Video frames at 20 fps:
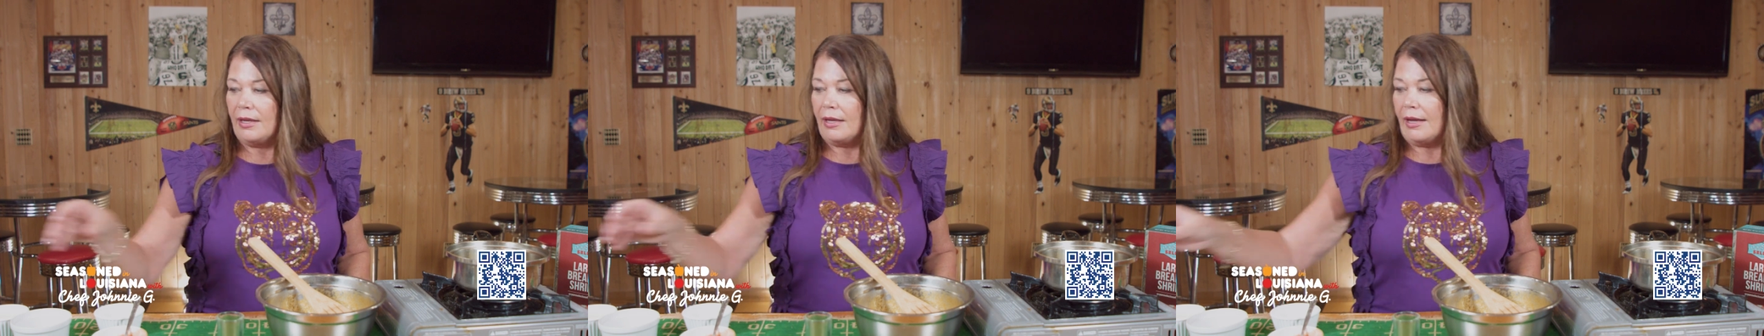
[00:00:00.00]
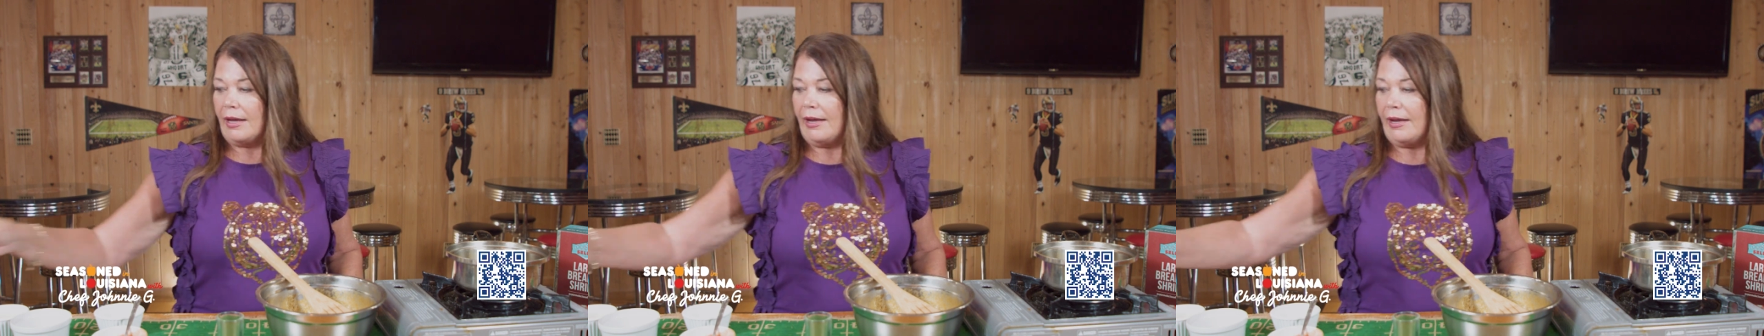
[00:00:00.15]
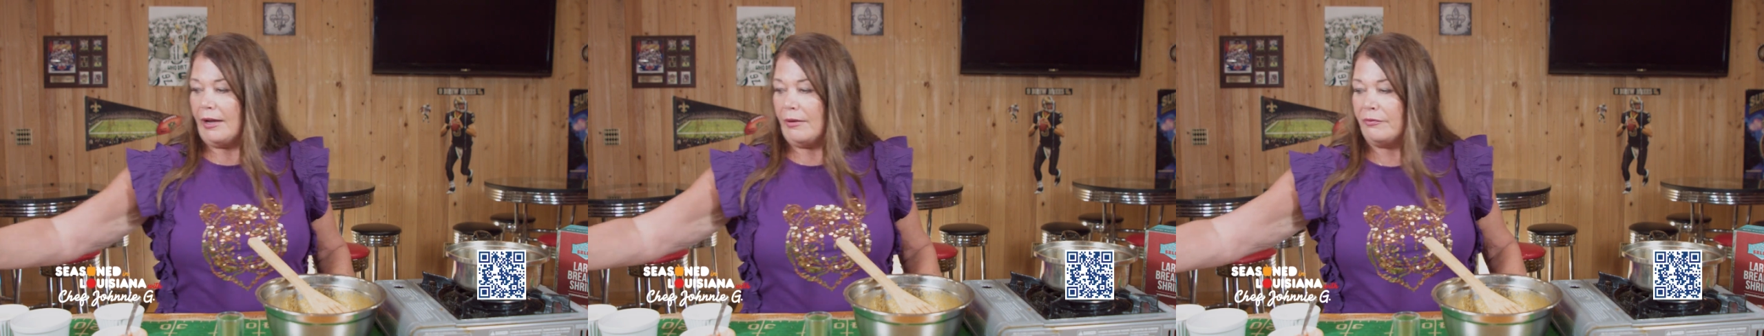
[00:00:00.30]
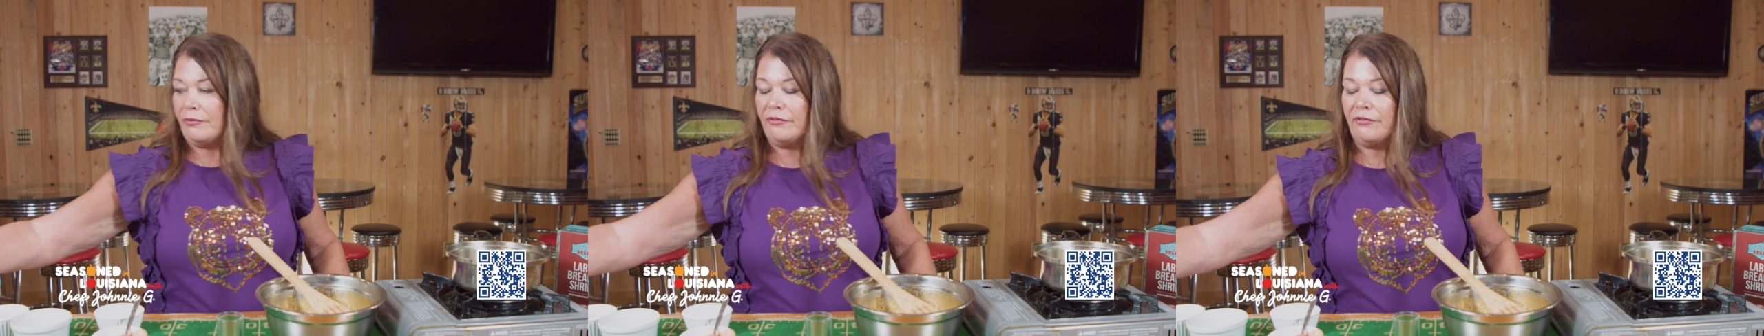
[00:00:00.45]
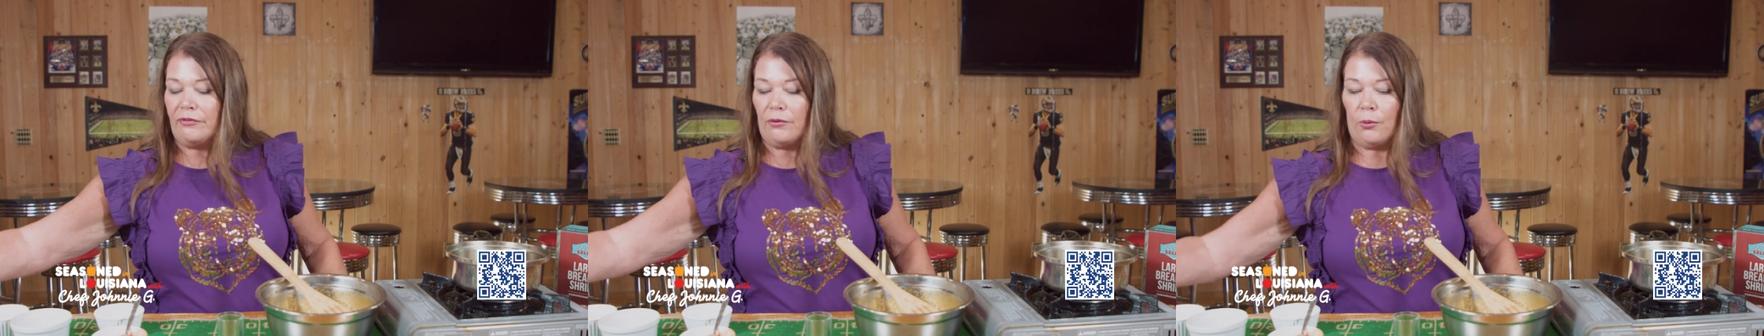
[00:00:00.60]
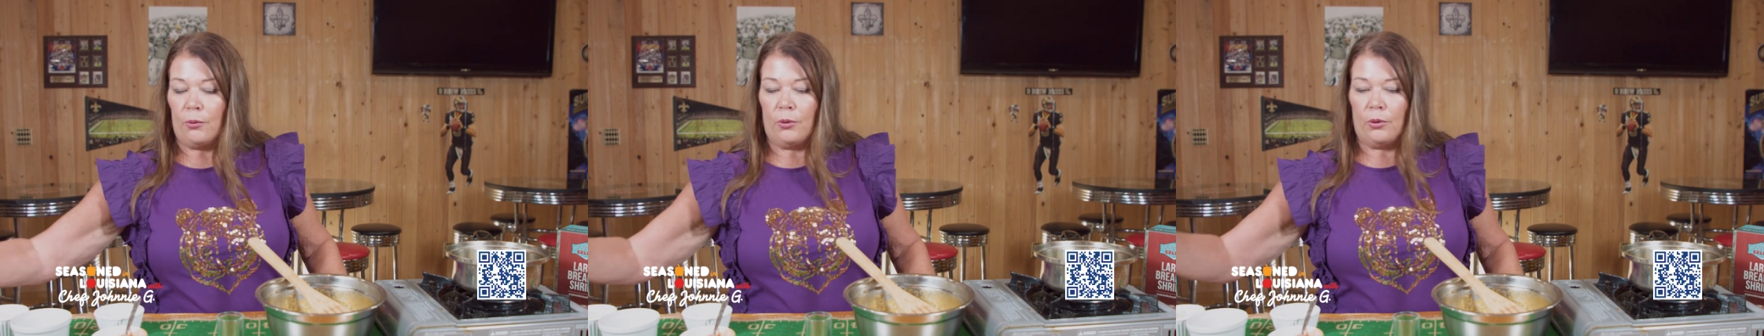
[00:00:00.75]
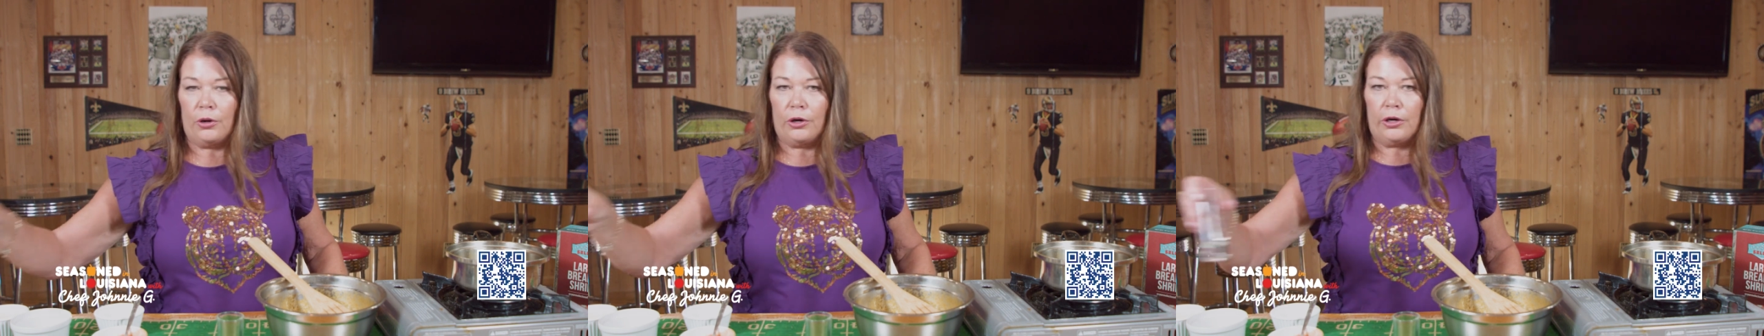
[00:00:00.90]
I have
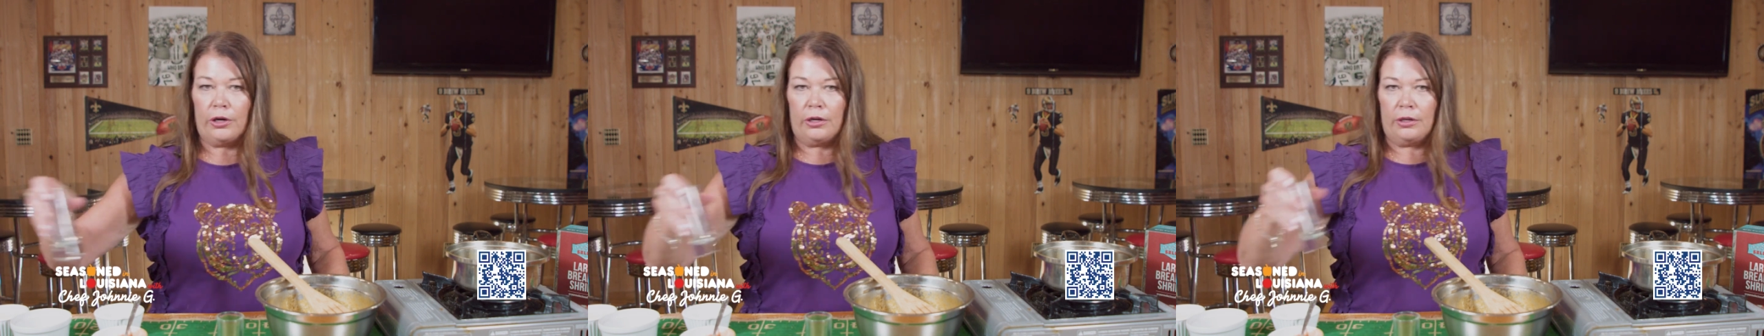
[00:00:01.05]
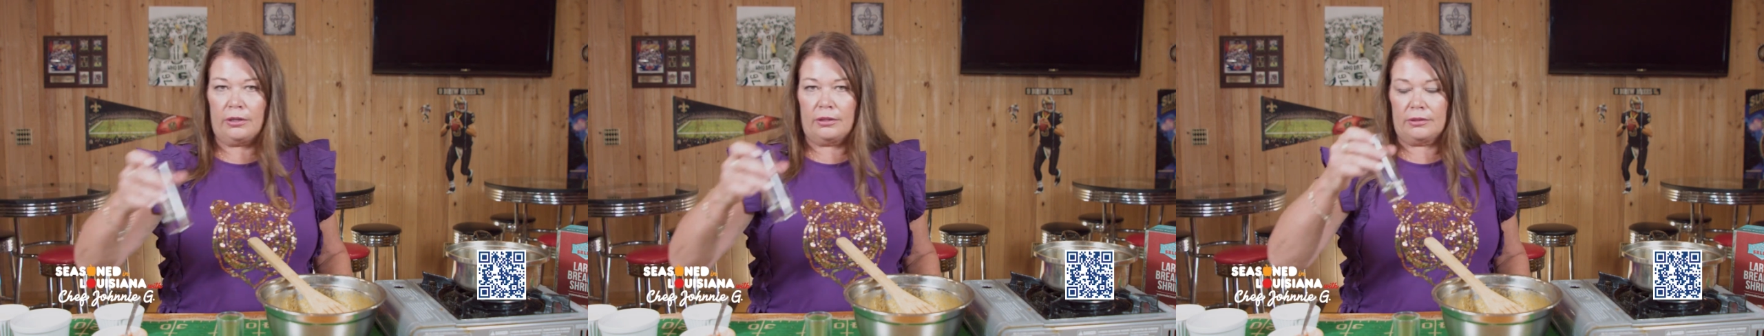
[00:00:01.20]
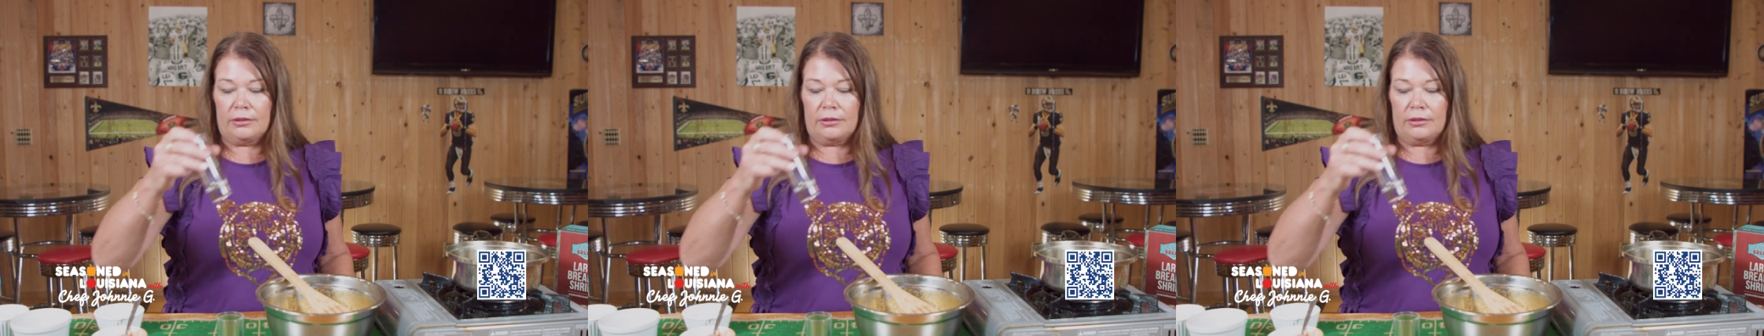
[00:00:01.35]
4.